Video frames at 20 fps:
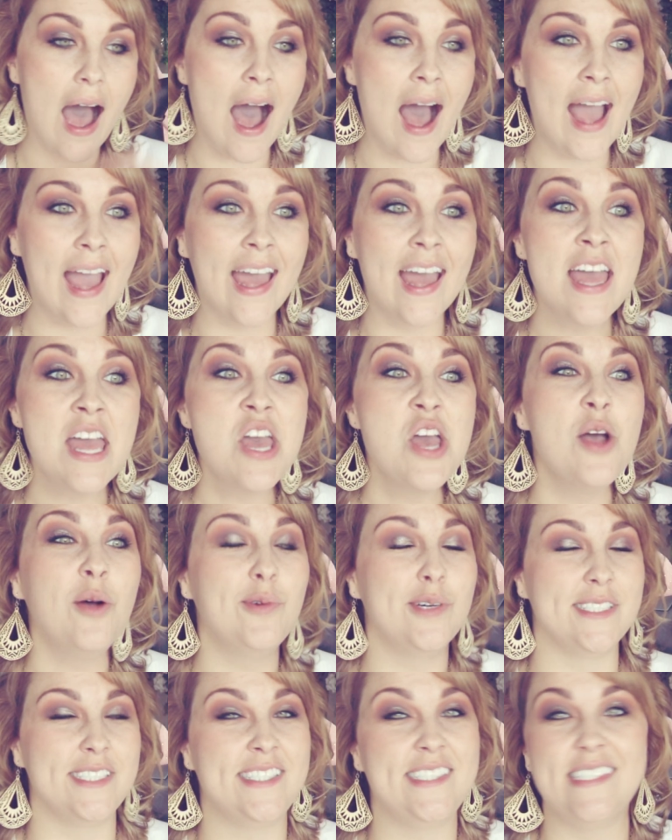I
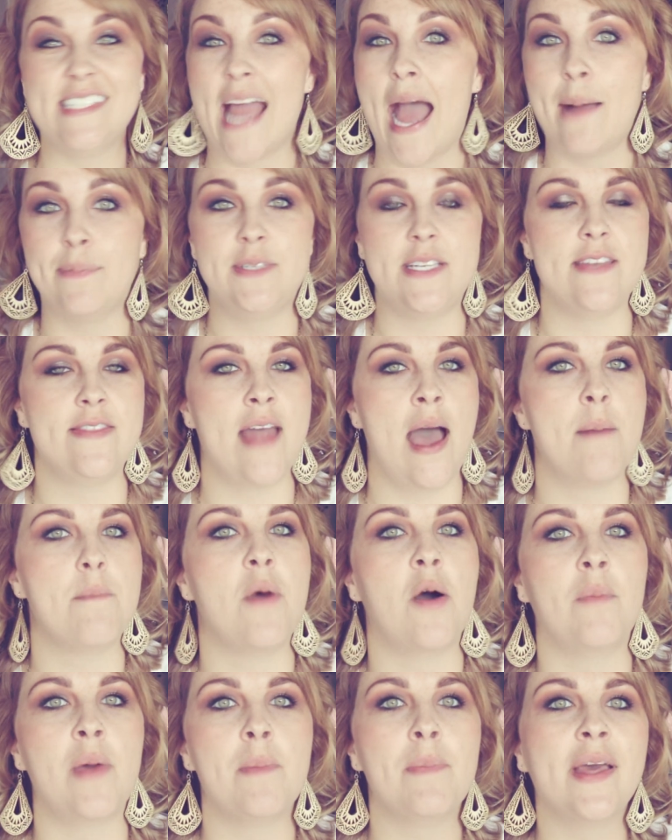was snapped in
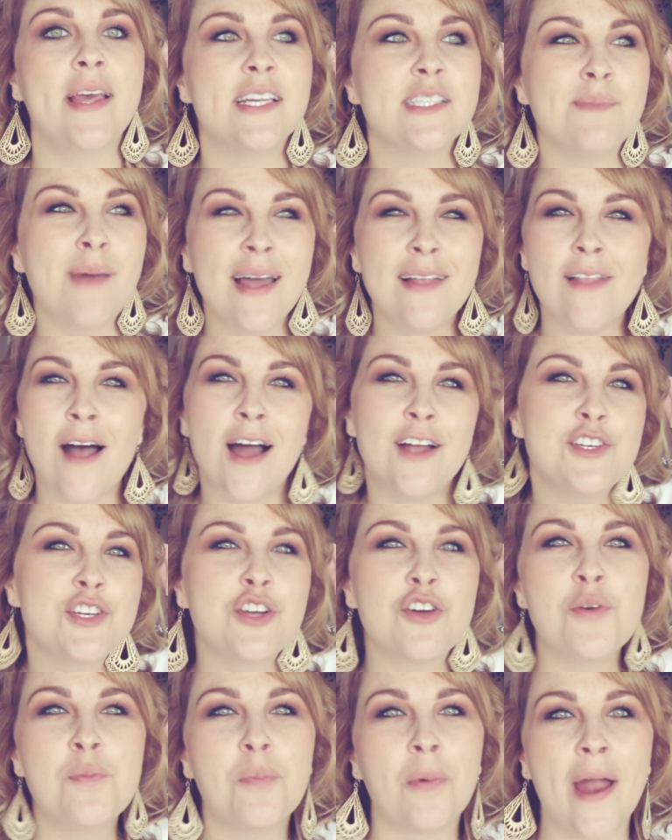that moment because my
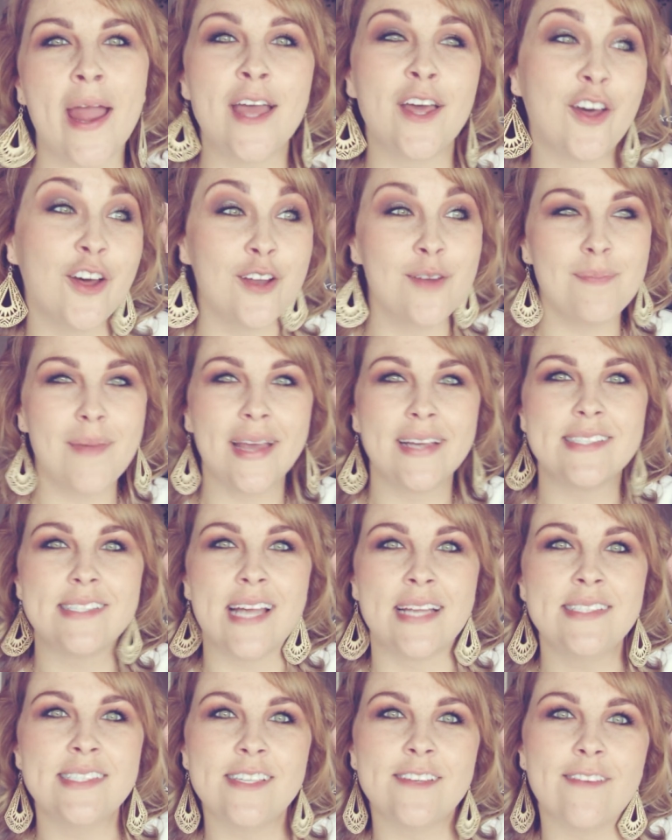logical brain couldn't
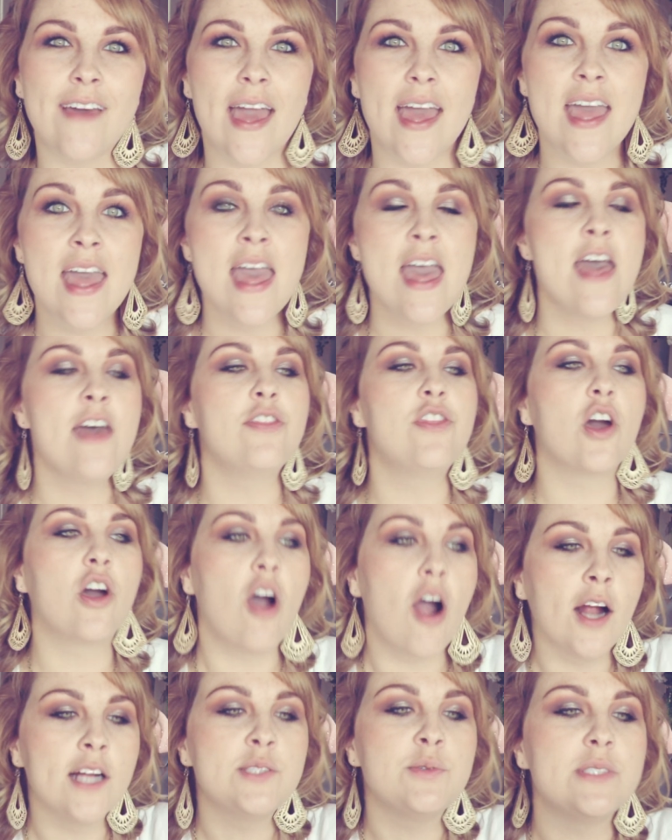make sense of it.
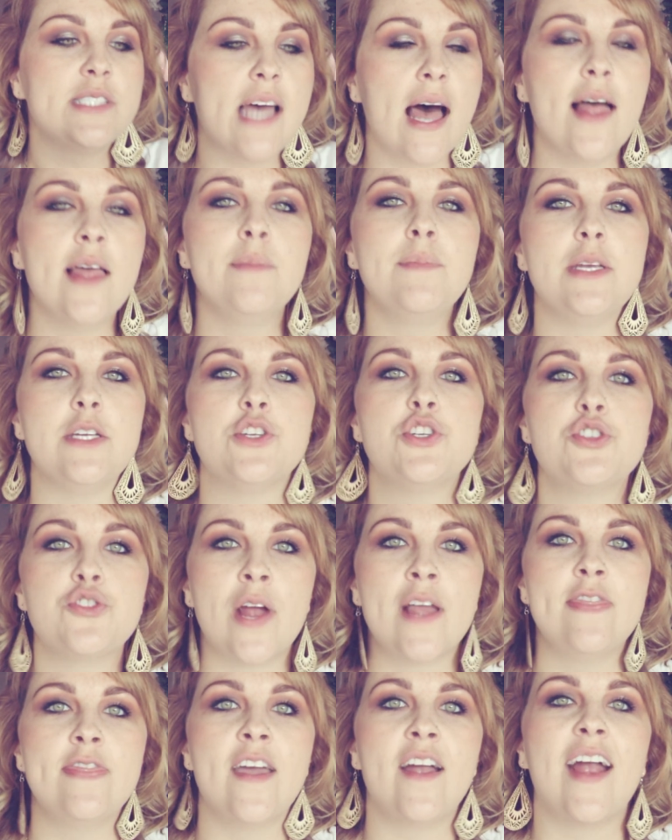The cards were telling me
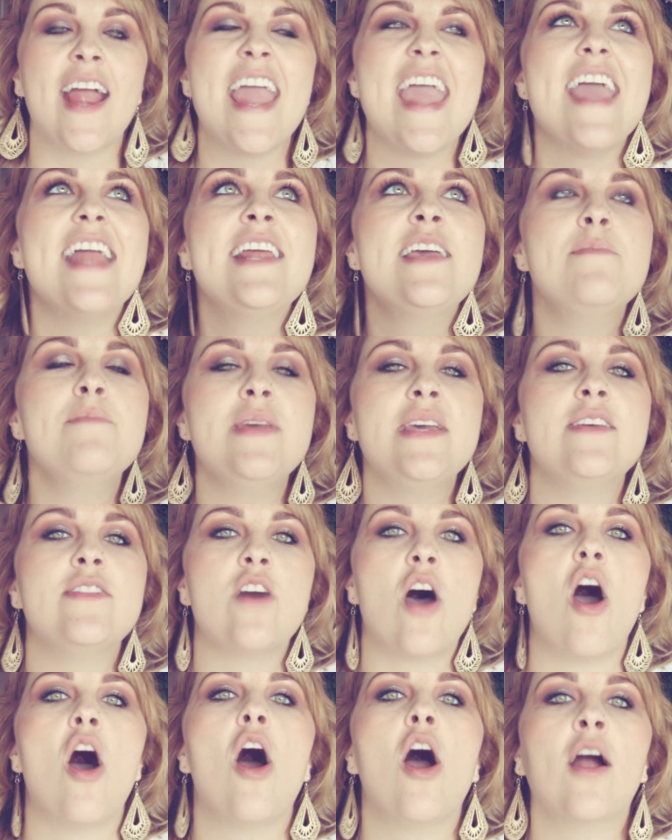straight there, hitting
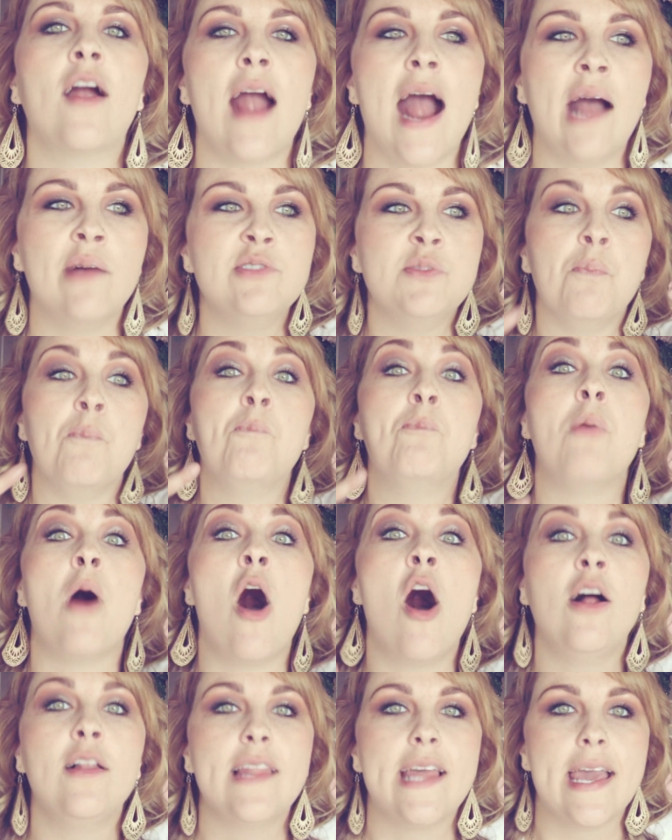me in the heart. I was
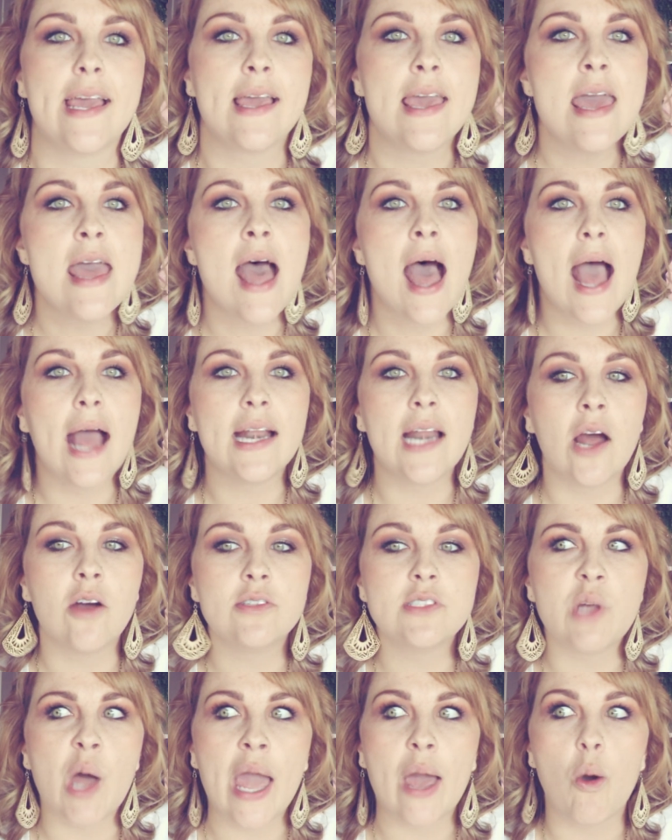bawling
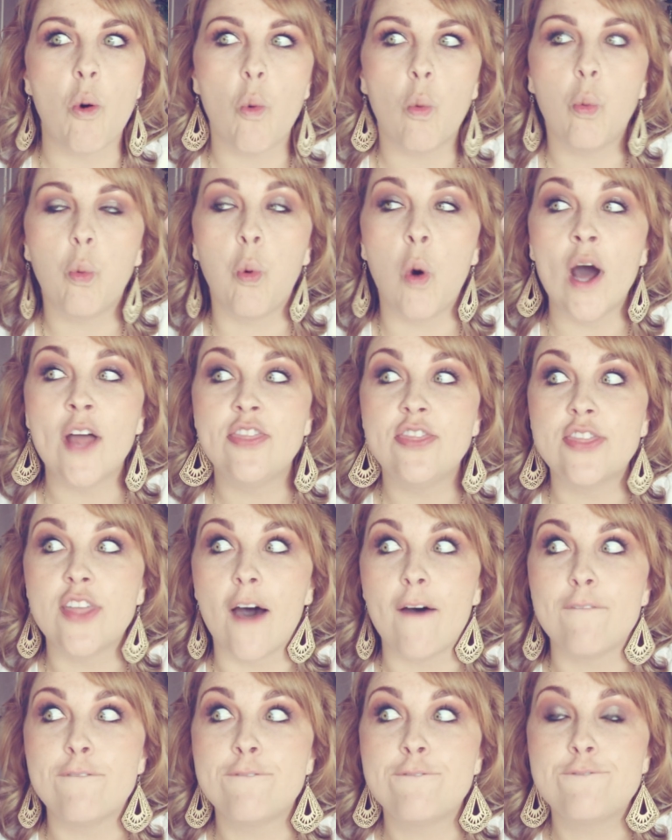and I was like, what
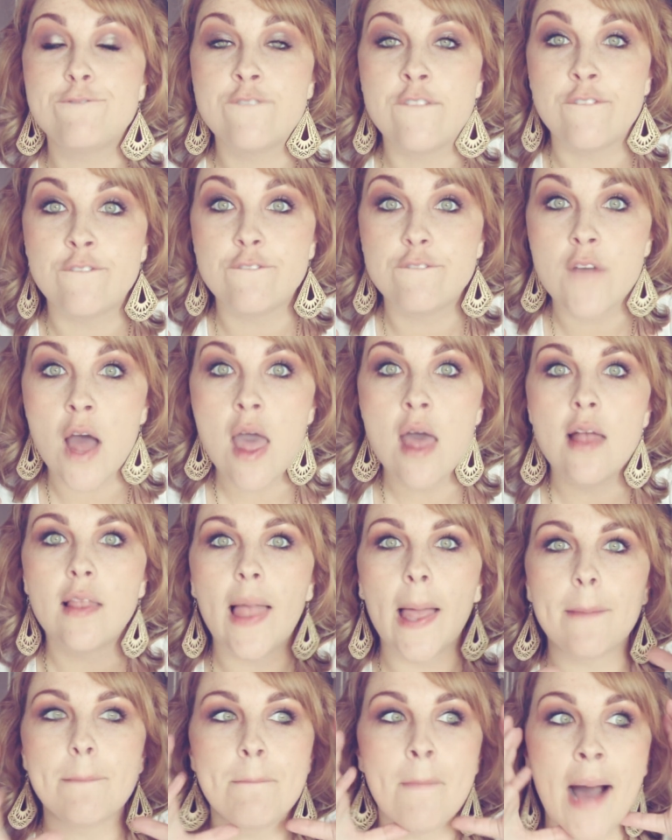the
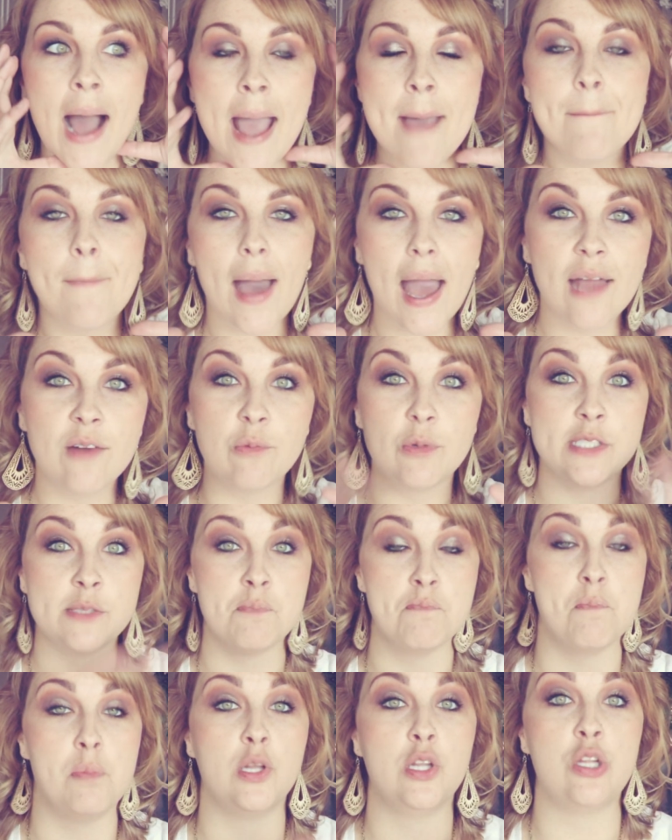like my mind
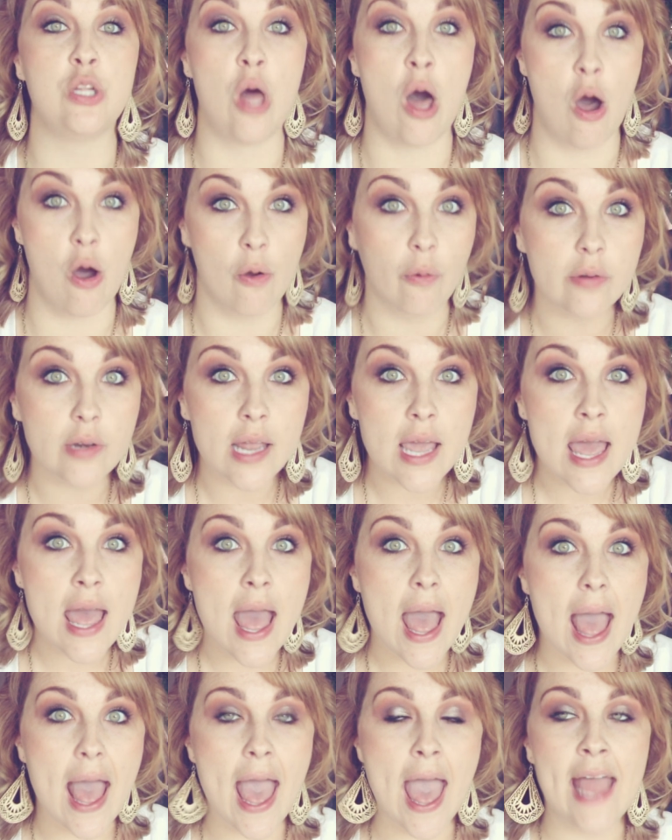was blown.
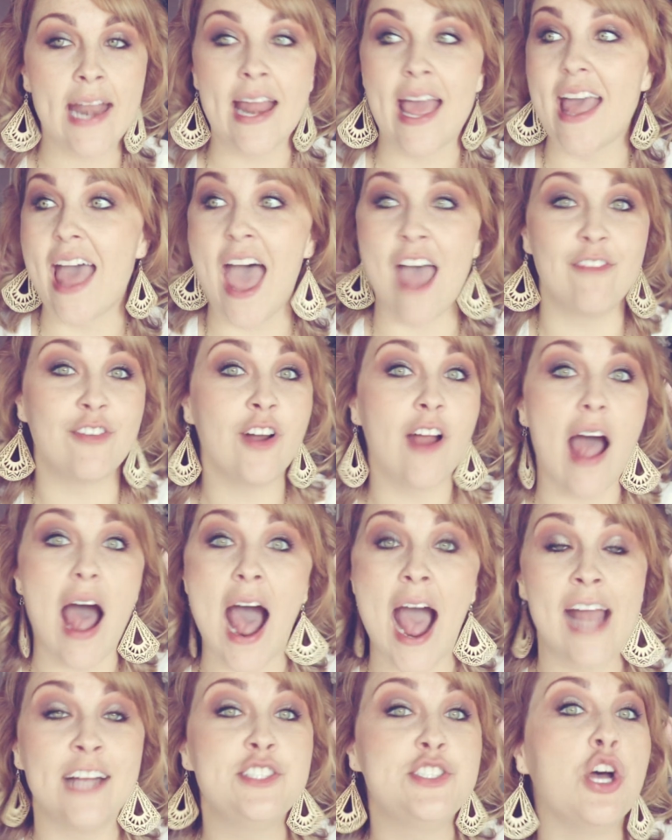And
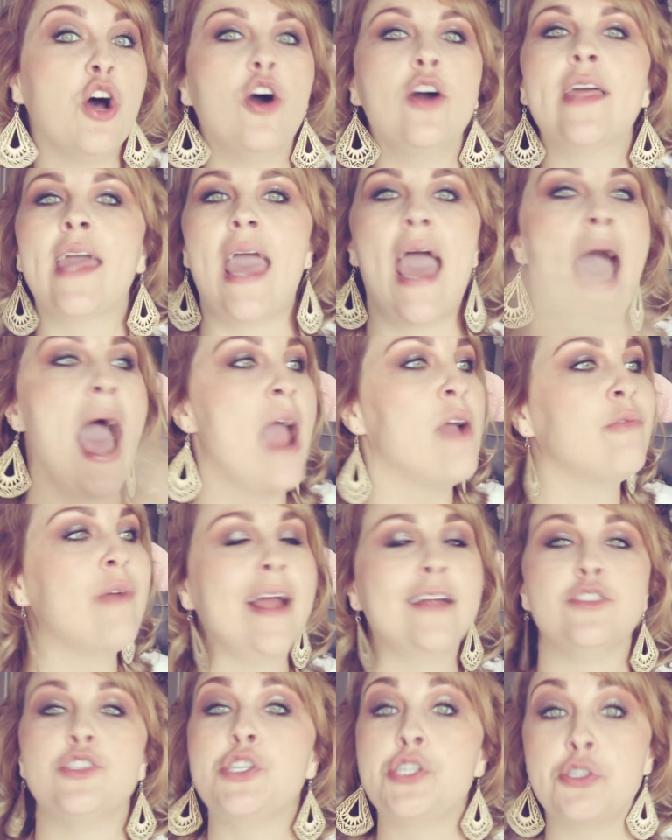I took it,
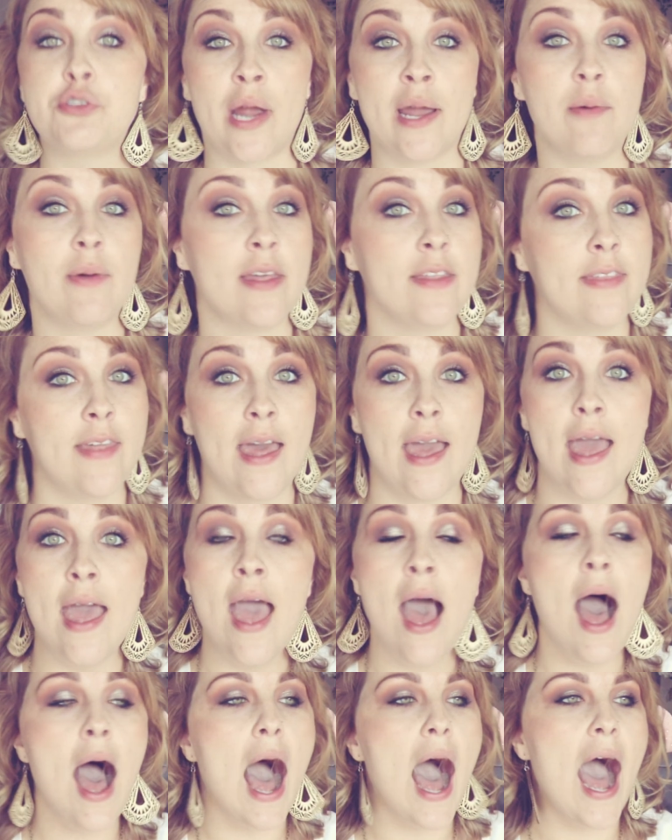I ran straight with
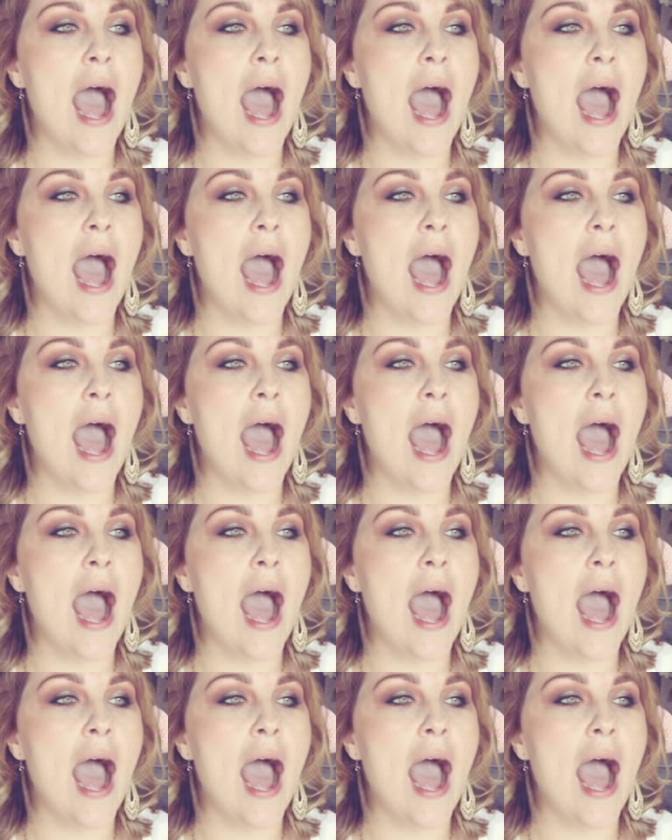it.